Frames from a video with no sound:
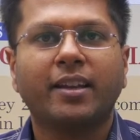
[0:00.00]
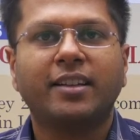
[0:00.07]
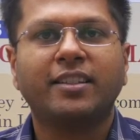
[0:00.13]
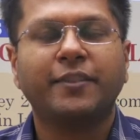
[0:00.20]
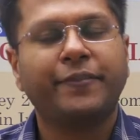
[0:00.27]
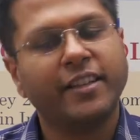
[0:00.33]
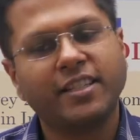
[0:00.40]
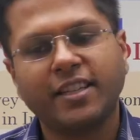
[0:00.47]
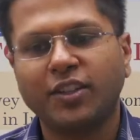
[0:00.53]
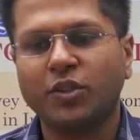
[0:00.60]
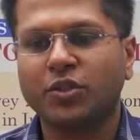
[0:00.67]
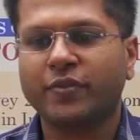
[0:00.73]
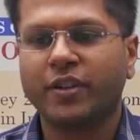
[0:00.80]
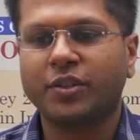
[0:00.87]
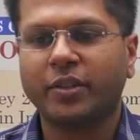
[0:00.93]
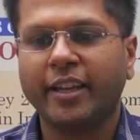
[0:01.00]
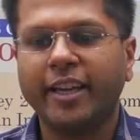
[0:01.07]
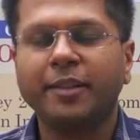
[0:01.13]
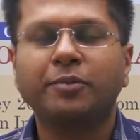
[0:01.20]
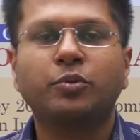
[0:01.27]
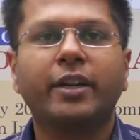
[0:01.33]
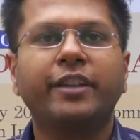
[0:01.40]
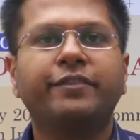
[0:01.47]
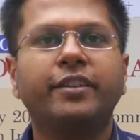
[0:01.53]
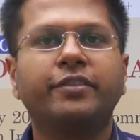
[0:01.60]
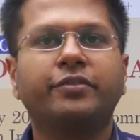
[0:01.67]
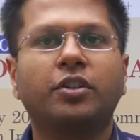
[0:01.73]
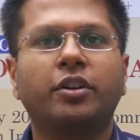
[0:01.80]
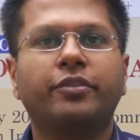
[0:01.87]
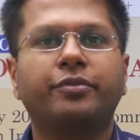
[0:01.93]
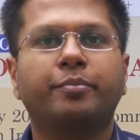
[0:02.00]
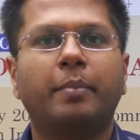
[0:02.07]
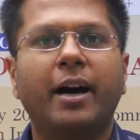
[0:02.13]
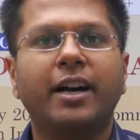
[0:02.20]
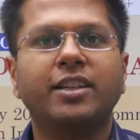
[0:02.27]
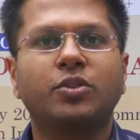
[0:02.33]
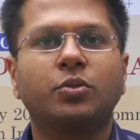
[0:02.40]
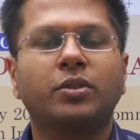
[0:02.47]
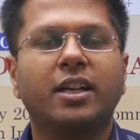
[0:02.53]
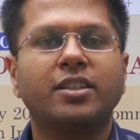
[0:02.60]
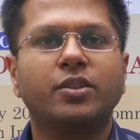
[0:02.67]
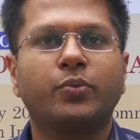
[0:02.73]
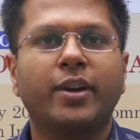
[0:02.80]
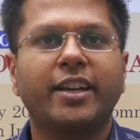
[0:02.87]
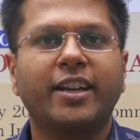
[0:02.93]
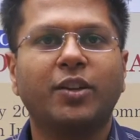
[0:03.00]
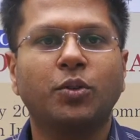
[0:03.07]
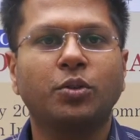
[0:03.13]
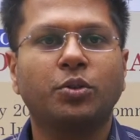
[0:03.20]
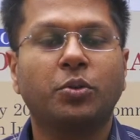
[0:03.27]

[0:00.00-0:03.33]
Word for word: the feature news for today, twenty-fifth of March two thousand twenty-two.